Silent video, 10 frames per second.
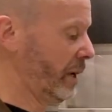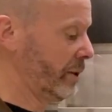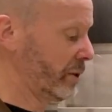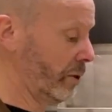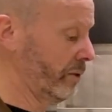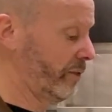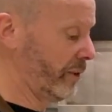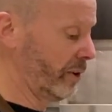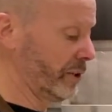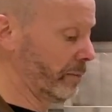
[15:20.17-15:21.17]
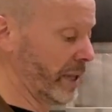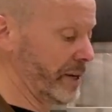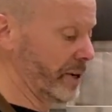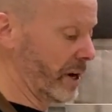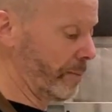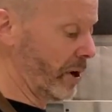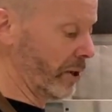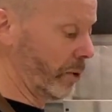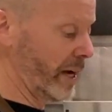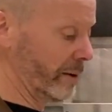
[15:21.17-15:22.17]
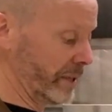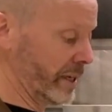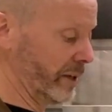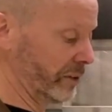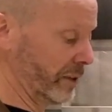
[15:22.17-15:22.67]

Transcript: Don't fill your blender up all the way because